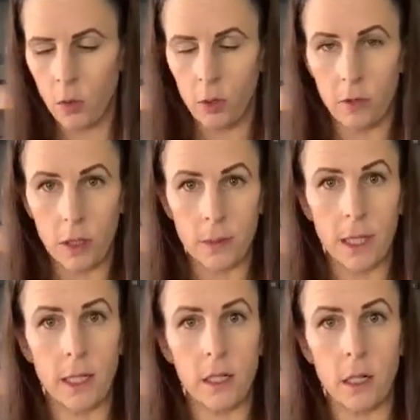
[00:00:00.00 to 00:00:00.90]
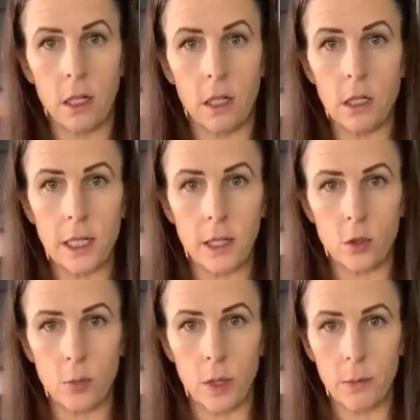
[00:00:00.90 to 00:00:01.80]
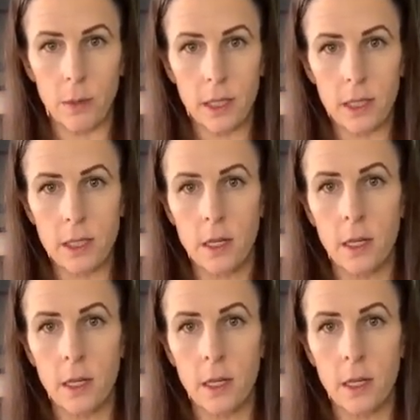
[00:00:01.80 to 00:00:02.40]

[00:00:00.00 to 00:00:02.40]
We've updated our sandwich bread mix